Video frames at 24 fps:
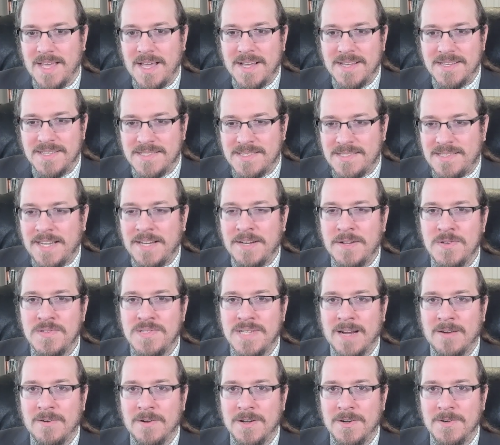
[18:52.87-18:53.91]
Zeno's
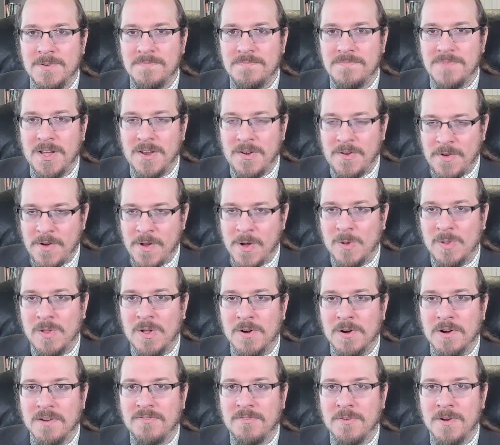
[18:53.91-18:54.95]
arrow, no
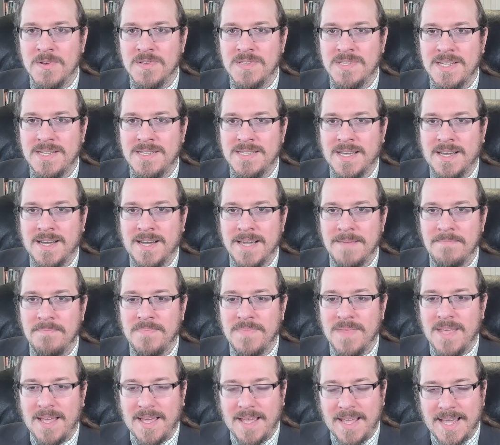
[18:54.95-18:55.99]
longer frozen in time,
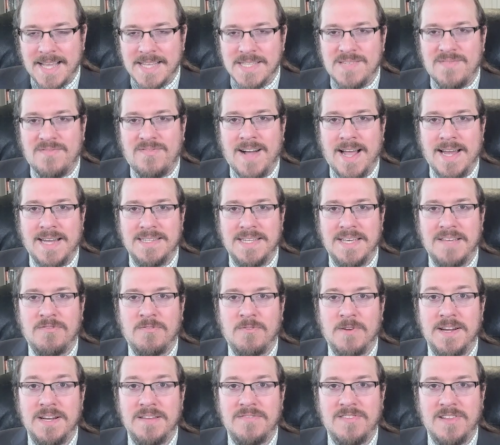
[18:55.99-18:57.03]
is finally
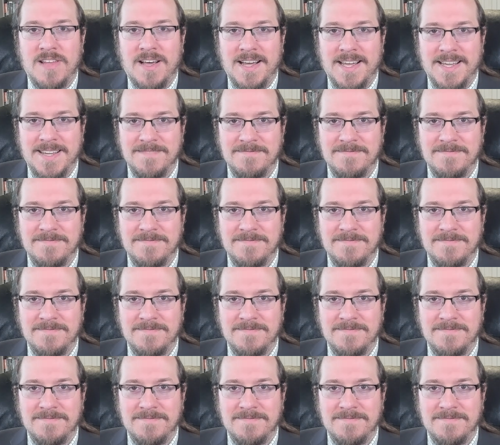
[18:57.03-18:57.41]
free to fly.